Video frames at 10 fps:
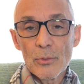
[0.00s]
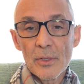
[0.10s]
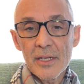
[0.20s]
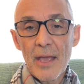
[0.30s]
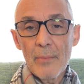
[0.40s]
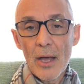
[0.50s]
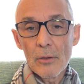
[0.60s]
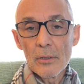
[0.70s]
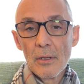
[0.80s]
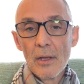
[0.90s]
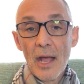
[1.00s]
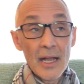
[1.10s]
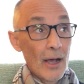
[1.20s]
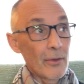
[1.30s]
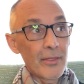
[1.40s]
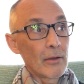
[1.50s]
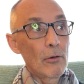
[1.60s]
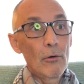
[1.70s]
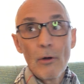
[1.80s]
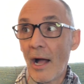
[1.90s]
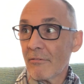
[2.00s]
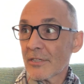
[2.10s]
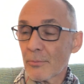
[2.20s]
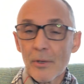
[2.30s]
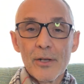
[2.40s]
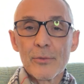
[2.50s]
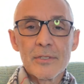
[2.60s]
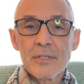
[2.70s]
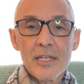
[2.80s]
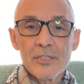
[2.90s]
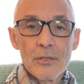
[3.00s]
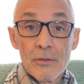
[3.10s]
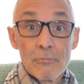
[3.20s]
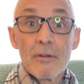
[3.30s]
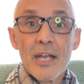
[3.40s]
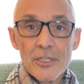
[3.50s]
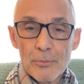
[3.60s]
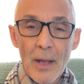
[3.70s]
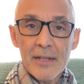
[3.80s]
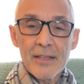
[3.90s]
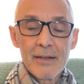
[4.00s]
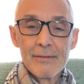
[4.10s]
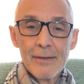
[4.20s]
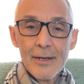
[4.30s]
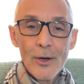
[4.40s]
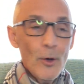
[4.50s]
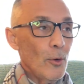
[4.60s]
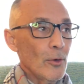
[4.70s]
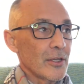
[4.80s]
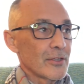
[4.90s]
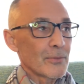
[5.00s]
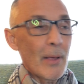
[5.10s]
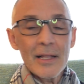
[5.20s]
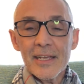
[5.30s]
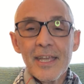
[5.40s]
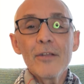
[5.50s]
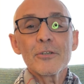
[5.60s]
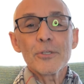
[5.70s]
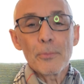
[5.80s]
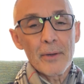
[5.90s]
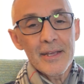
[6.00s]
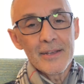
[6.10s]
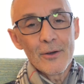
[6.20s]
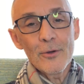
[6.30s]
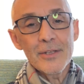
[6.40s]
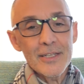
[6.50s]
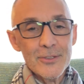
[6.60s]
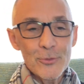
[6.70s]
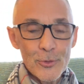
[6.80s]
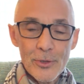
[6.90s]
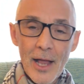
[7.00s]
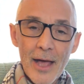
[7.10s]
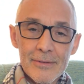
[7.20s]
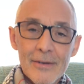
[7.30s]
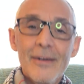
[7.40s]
when it came out. And I thought, oh, Irish Spring, it was such the rage back then. Oh, you smell like Irish Spring. Oh, yes, you do, lad.